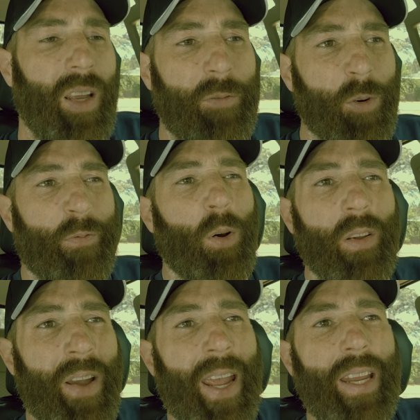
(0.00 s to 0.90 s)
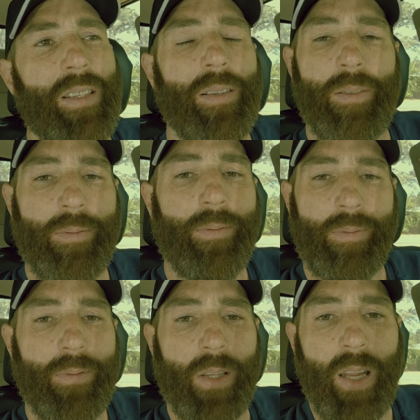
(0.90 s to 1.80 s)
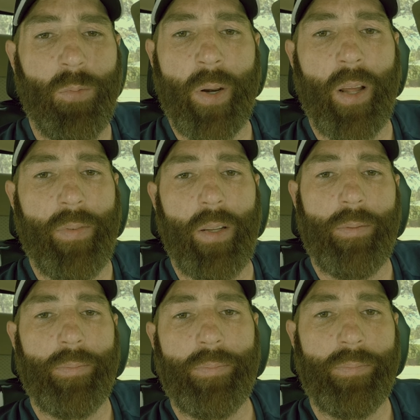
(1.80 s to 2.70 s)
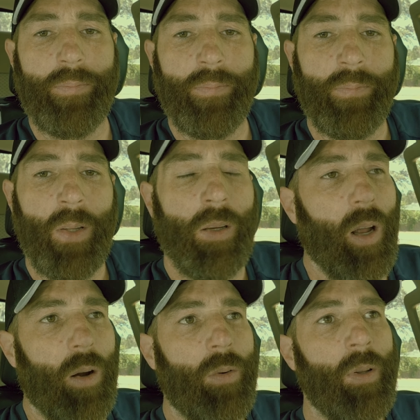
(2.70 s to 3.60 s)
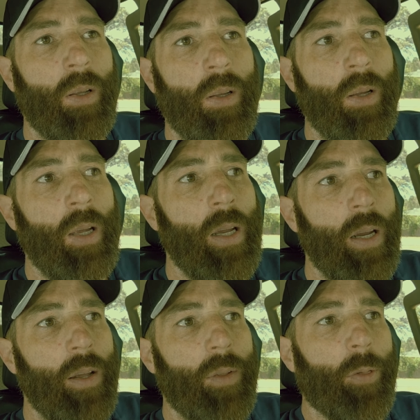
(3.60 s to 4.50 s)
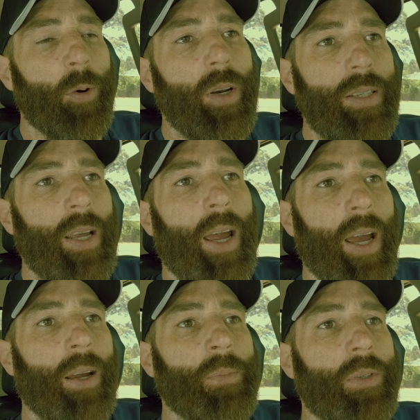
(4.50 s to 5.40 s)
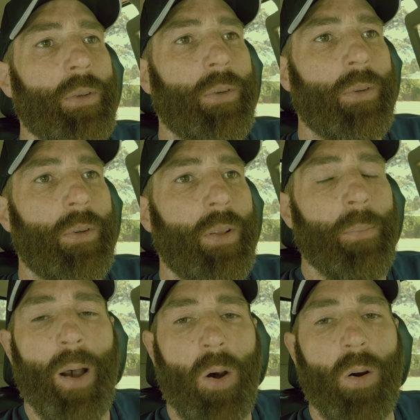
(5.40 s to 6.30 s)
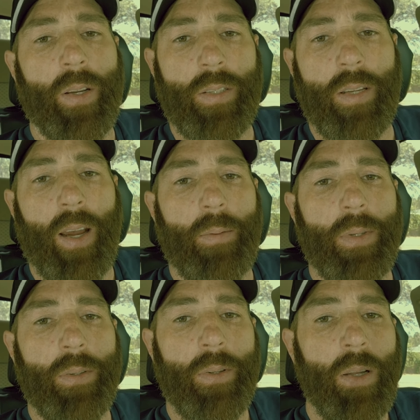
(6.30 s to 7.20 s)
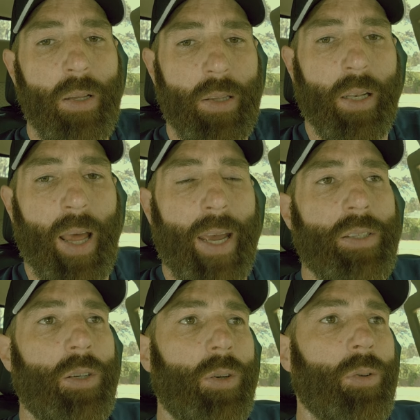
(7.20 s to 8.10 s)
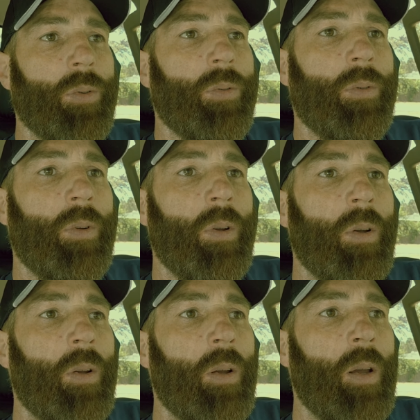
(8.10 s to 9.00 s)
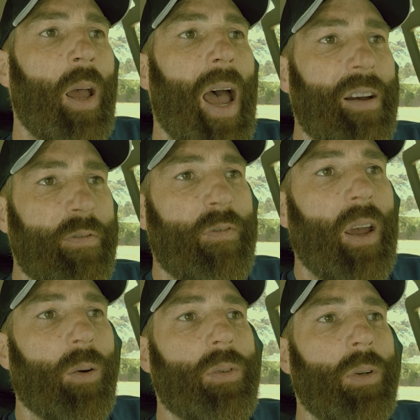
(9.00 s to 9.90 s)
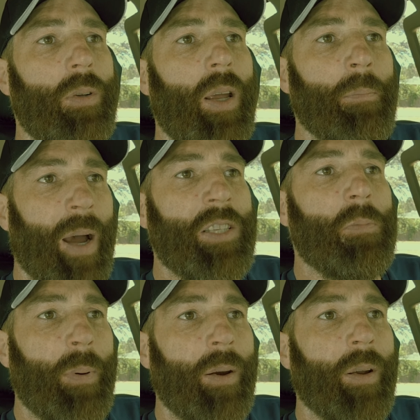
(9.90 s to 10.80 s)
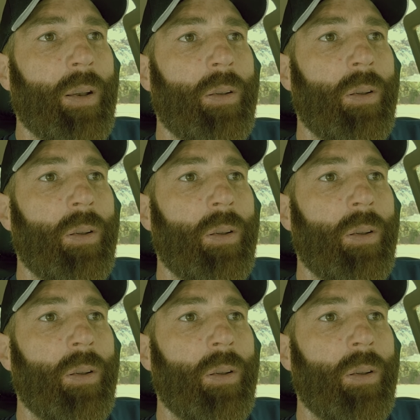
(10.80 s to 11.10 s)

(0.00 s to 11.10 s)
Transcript: If you're full of hate, get rid of it. You know, the three times that my heart has stopped, the last two I felt in my spirit